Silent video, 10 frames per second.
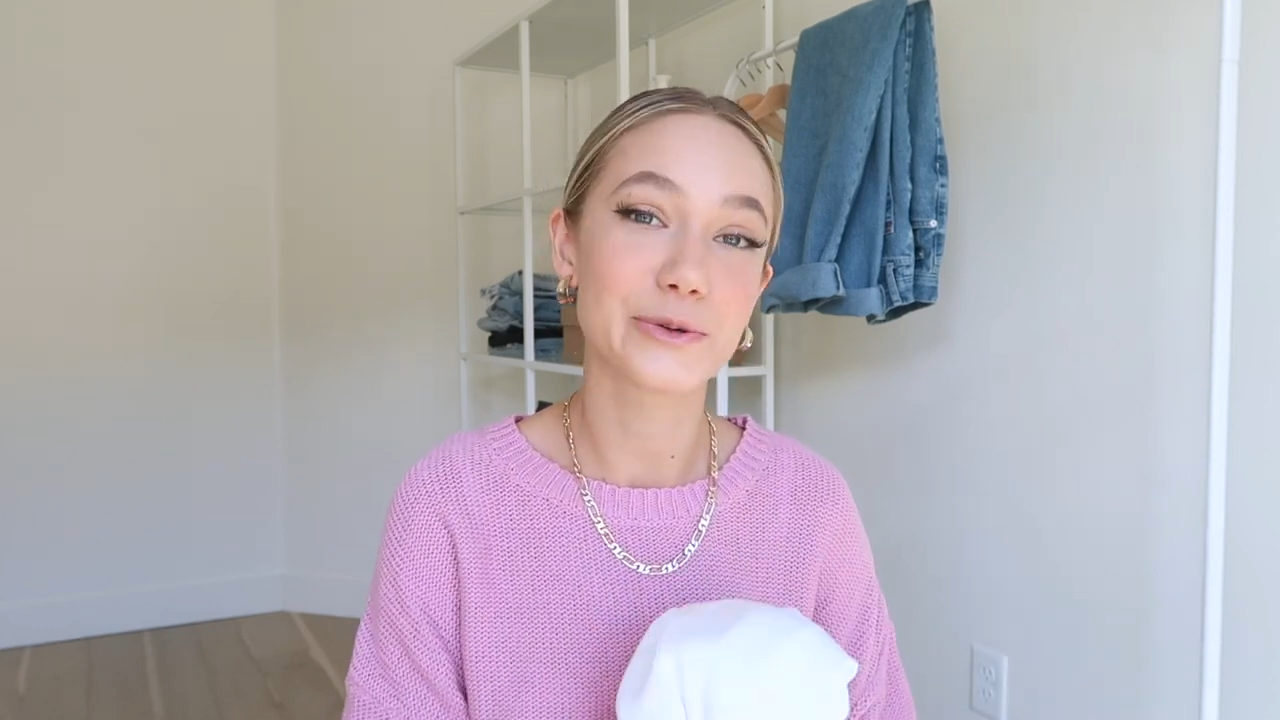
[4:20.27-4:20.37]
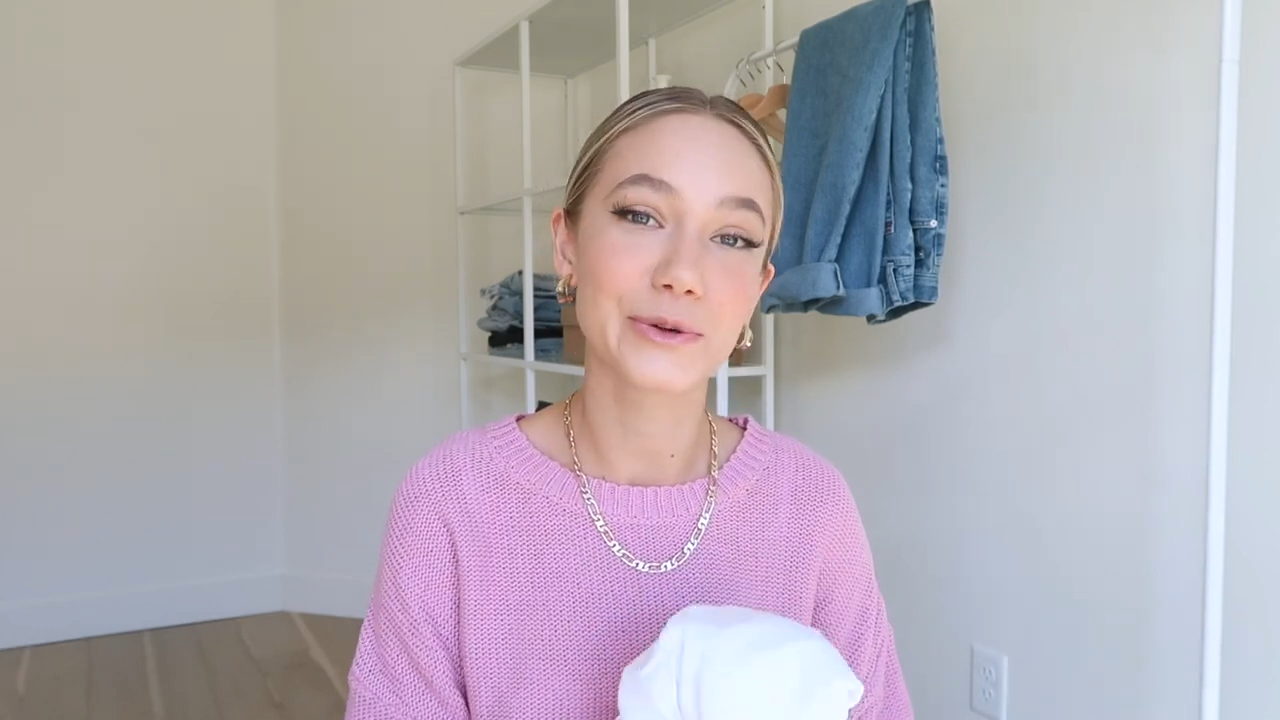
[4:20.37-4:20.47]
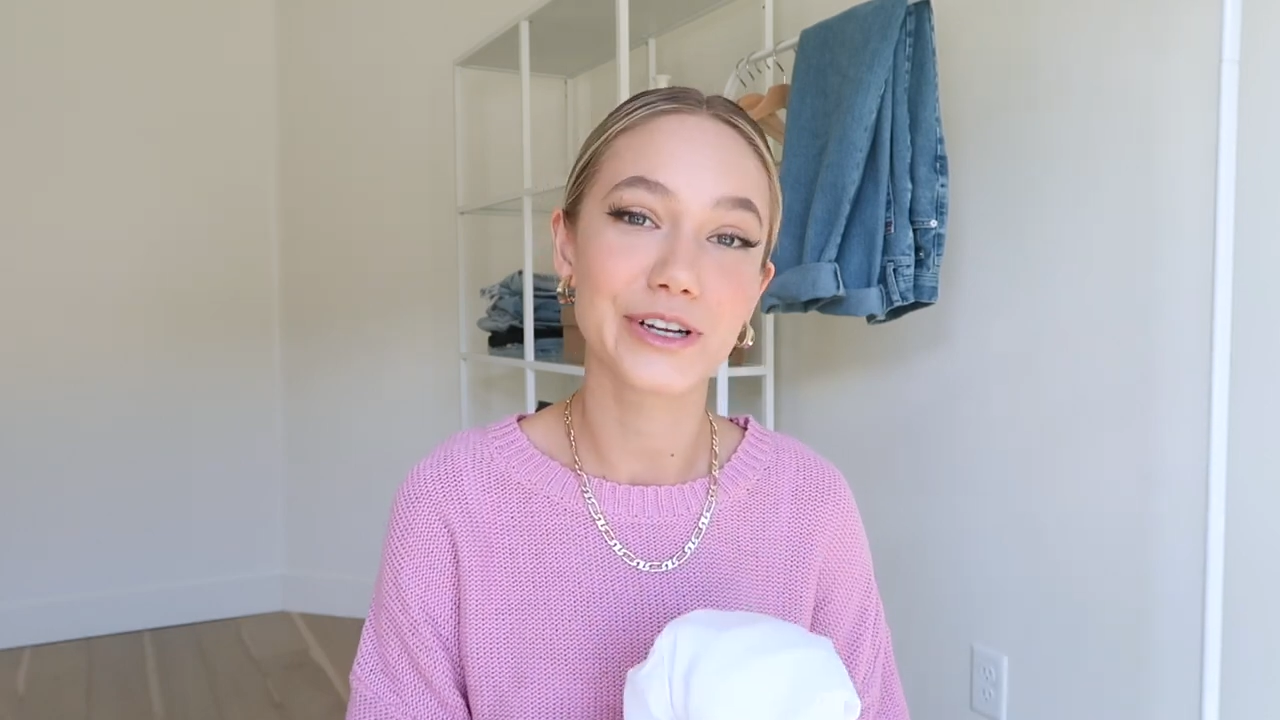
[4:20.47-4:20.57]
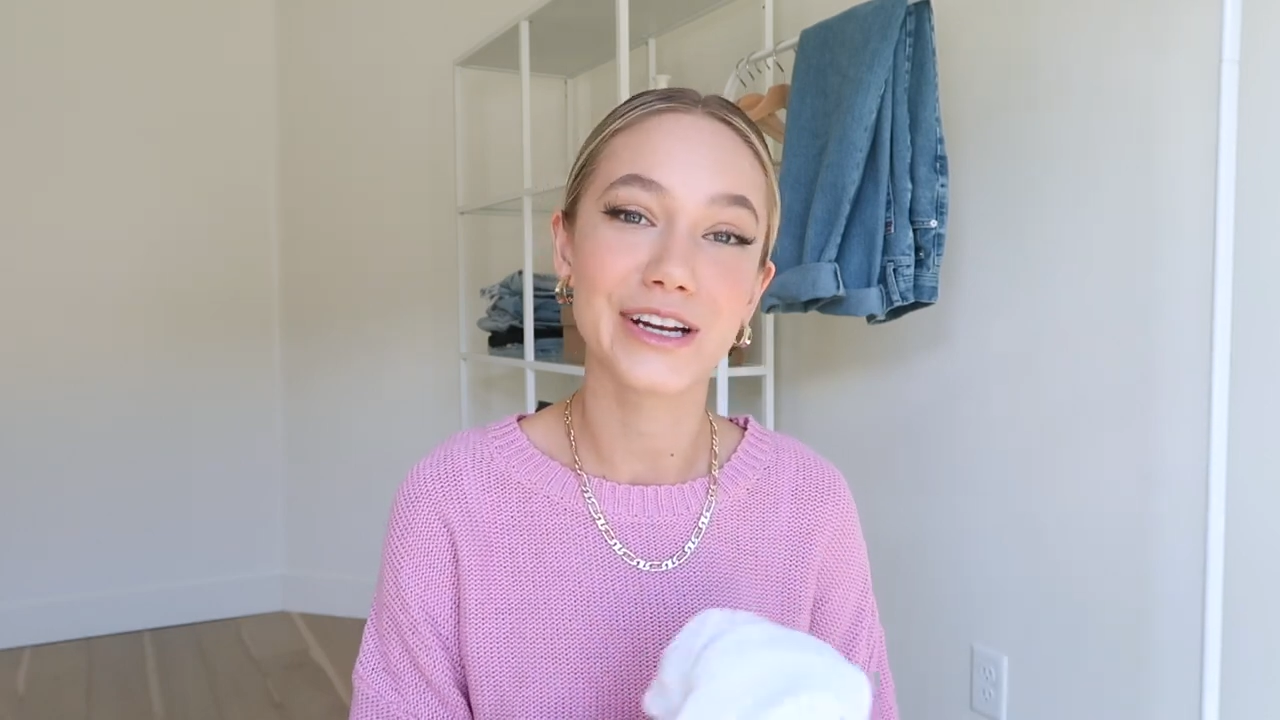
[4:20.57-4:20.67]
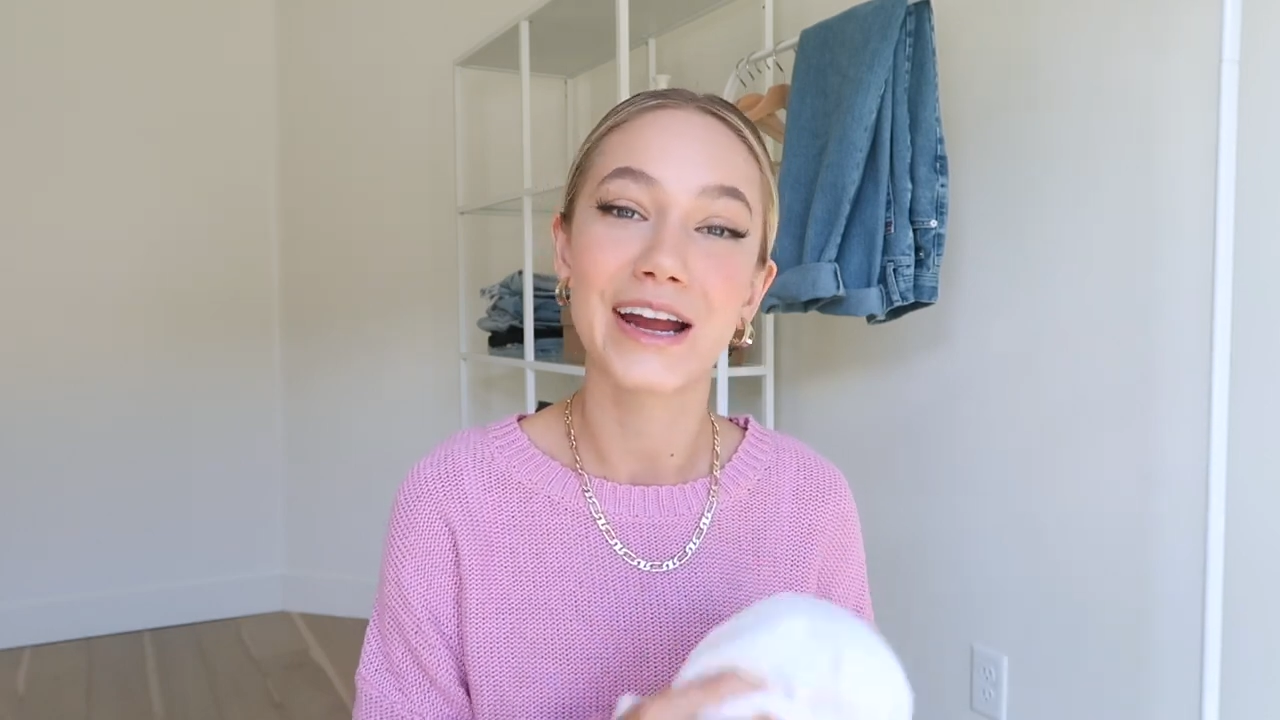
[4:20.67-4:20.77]

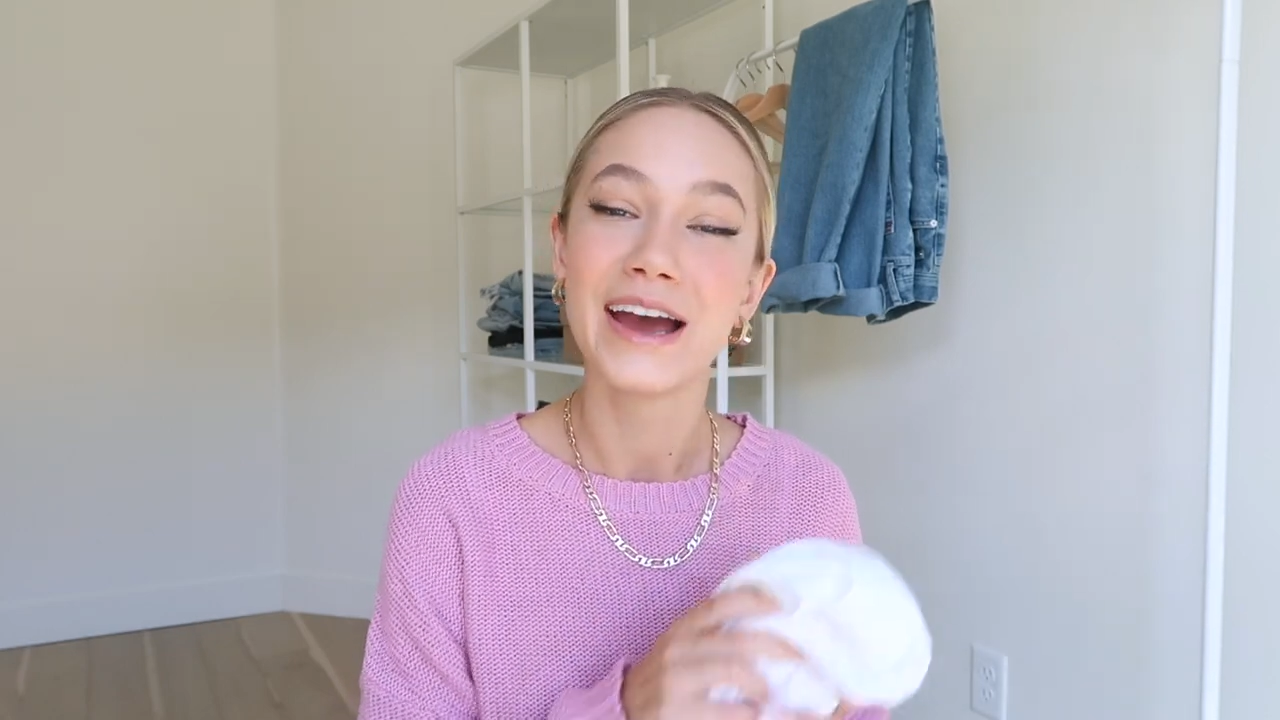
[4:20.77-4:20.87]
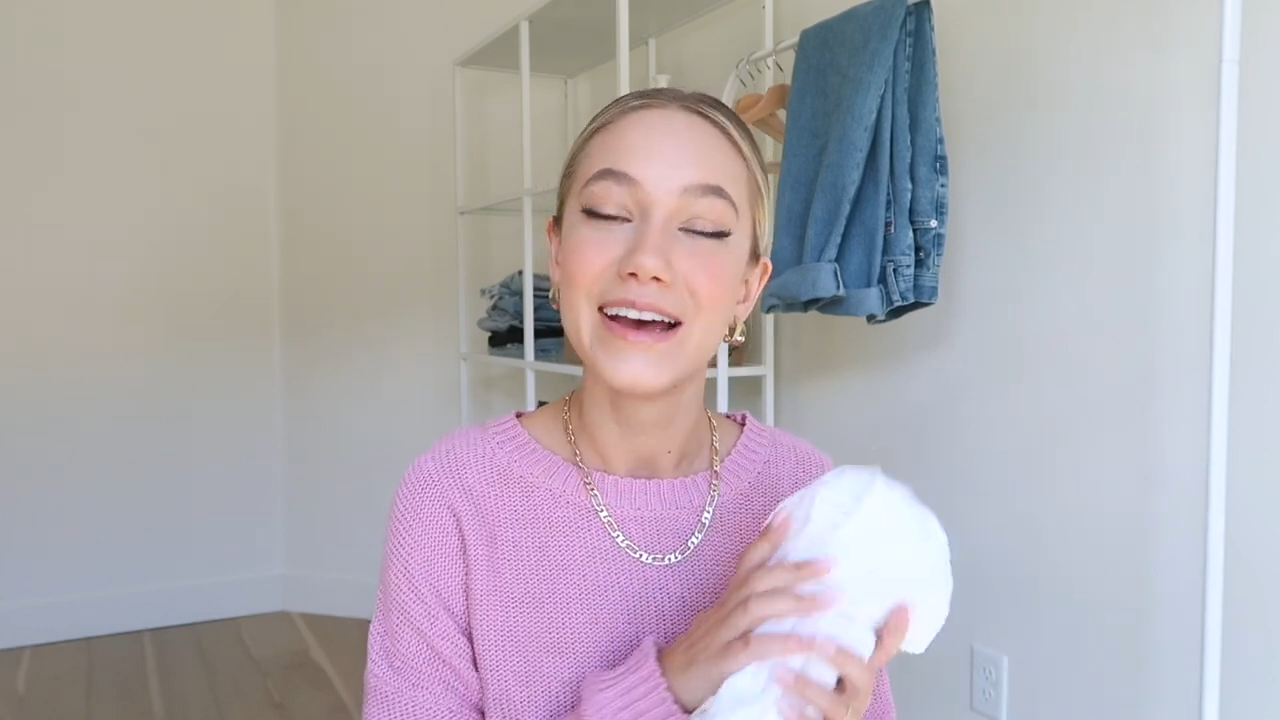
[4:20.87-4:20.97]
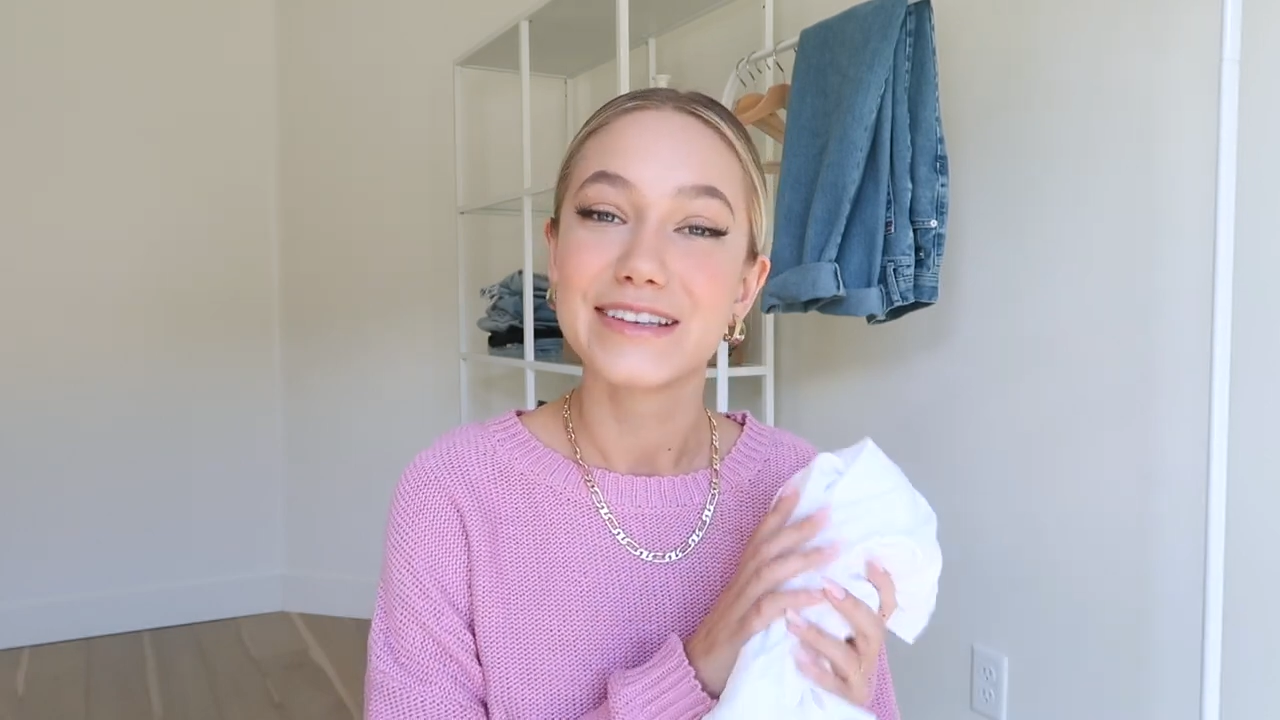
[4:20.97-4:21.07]
cooler.